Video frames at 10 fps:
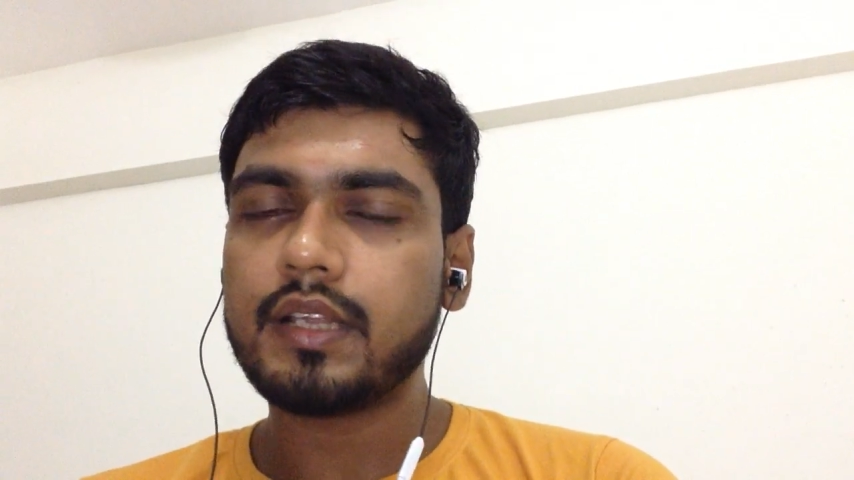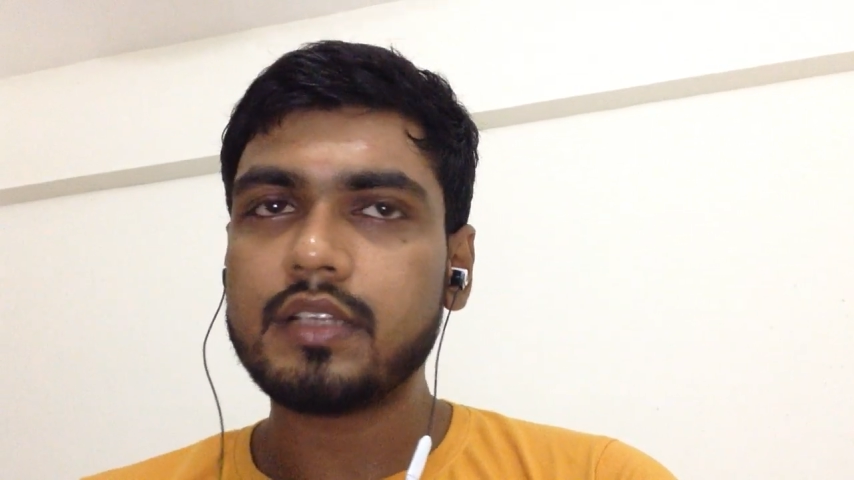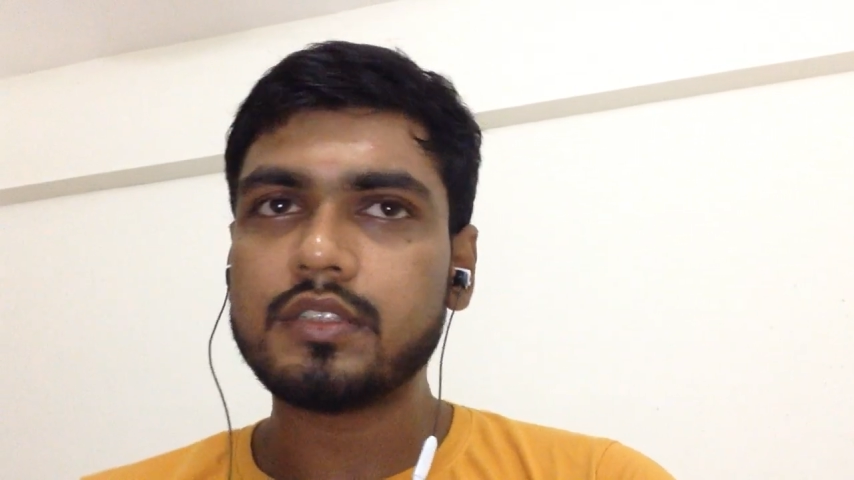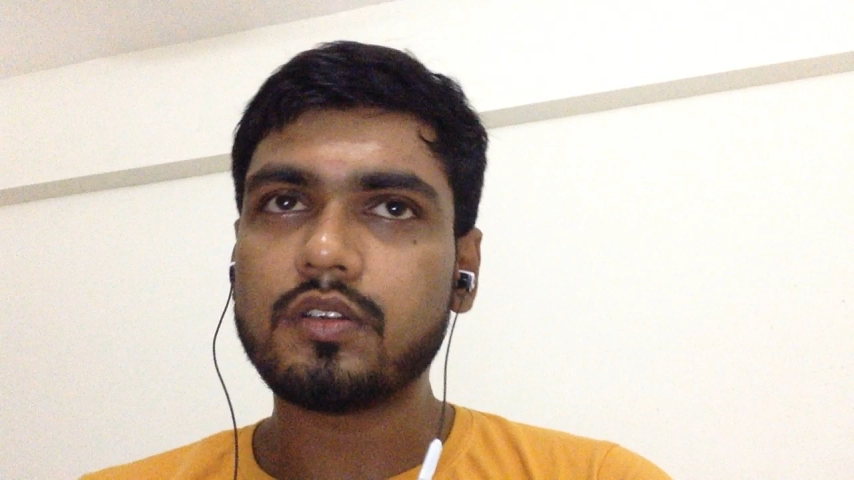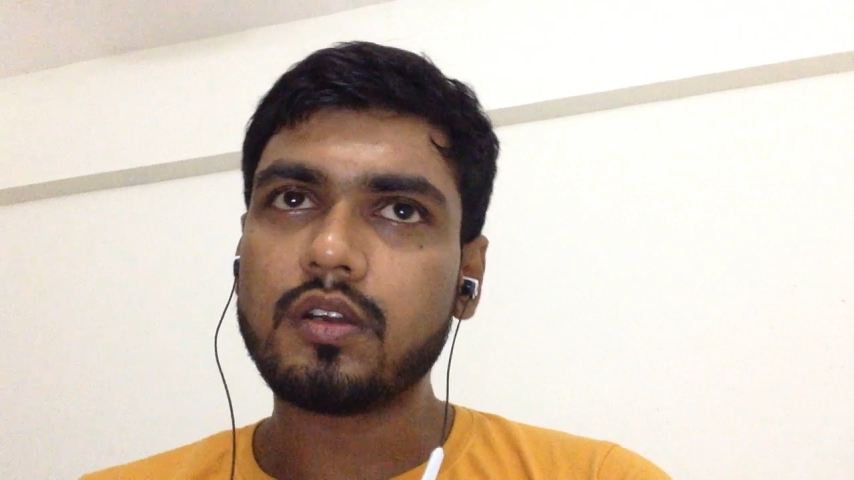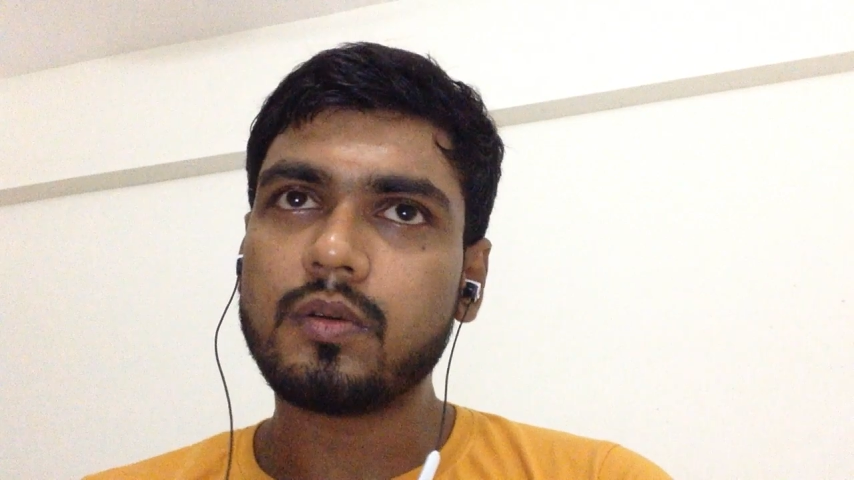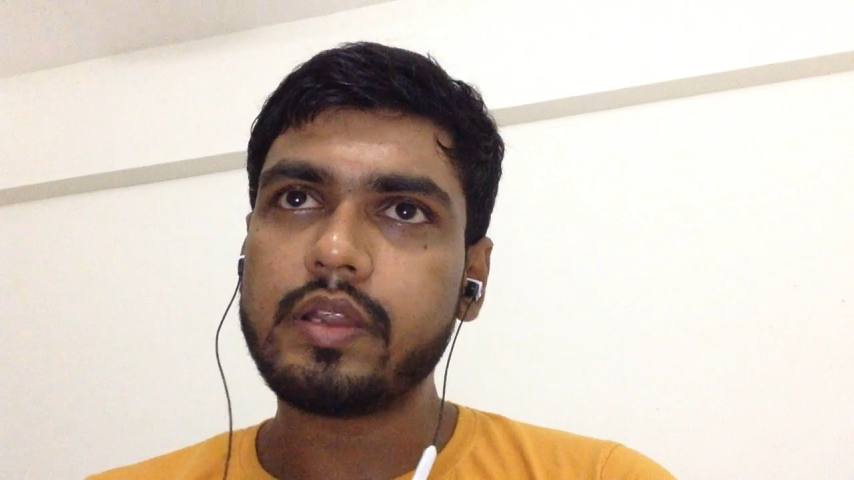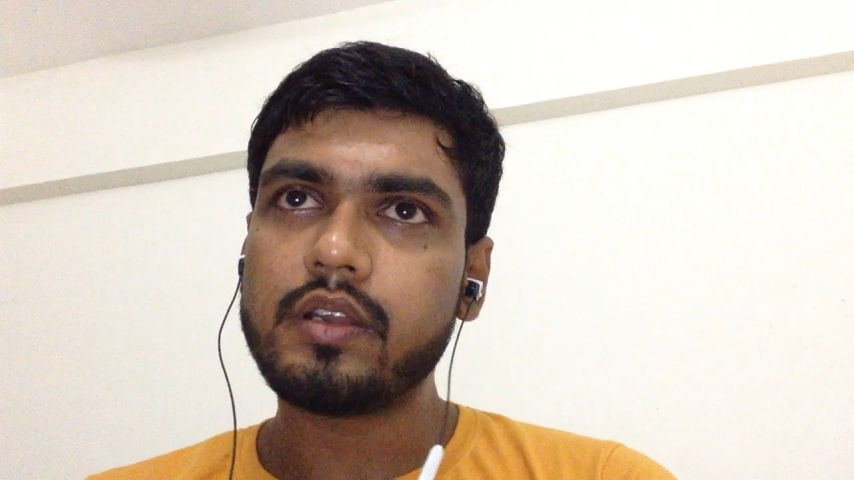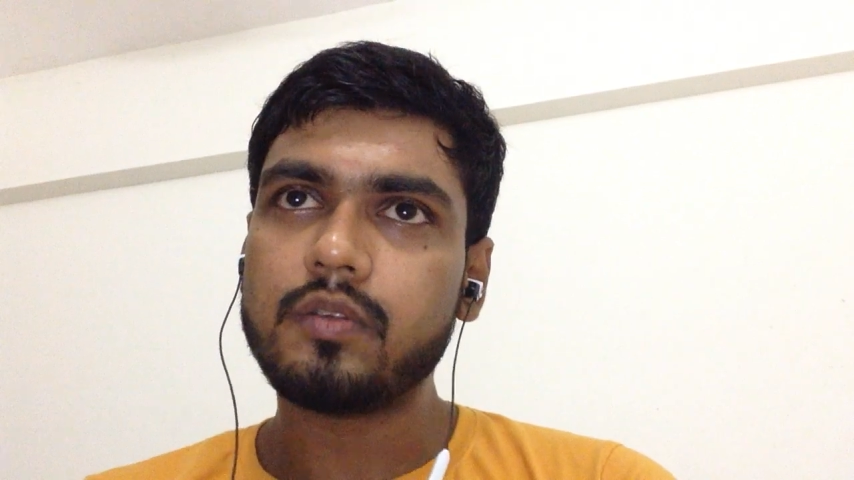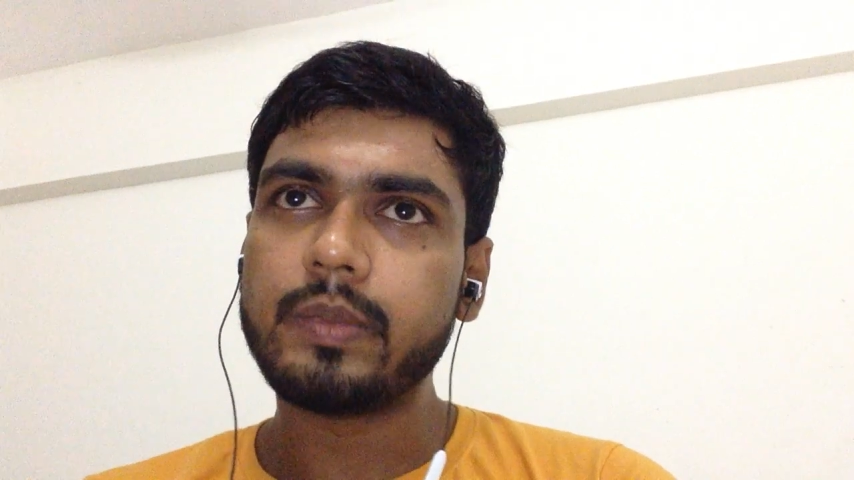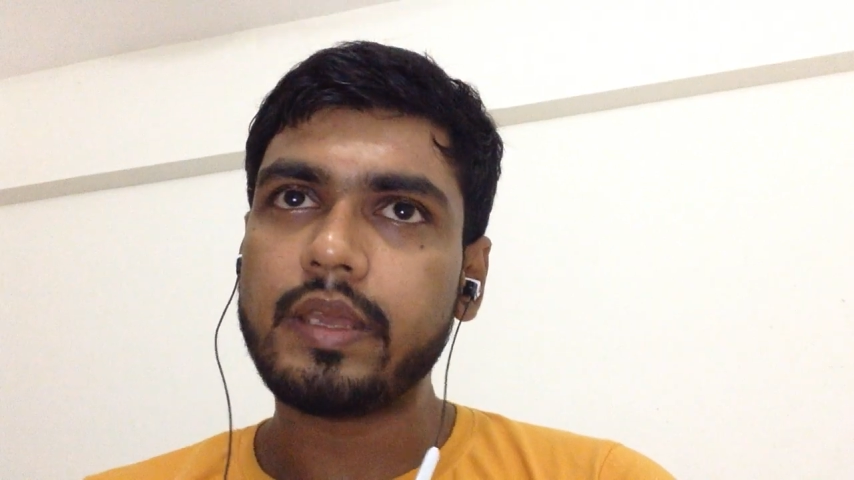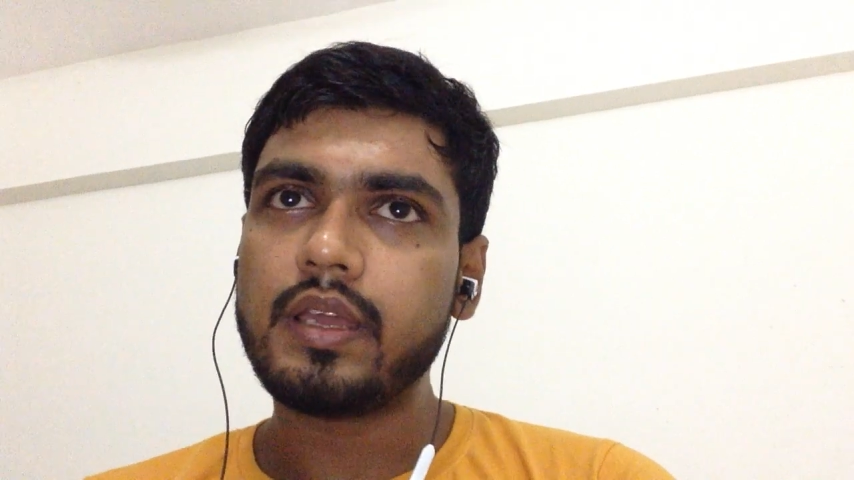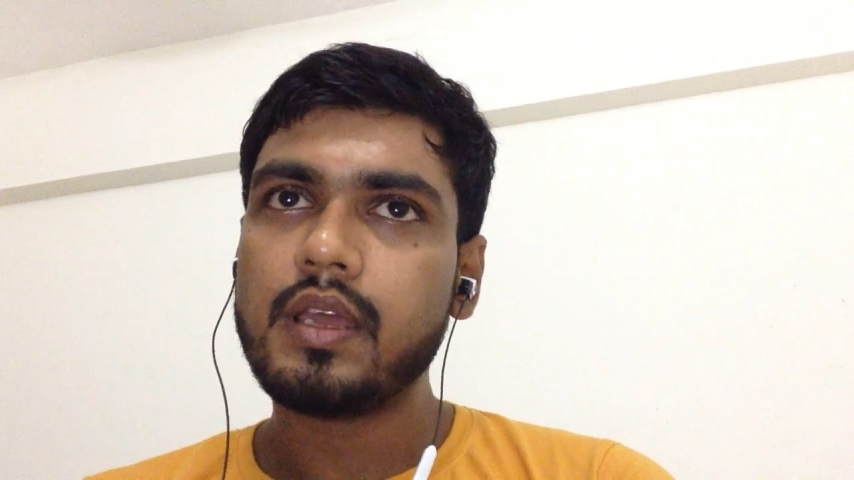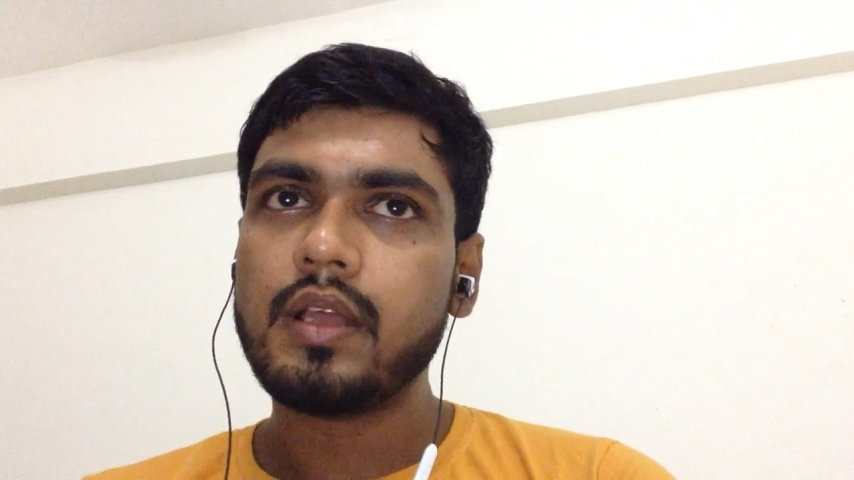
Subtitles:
that is not going to be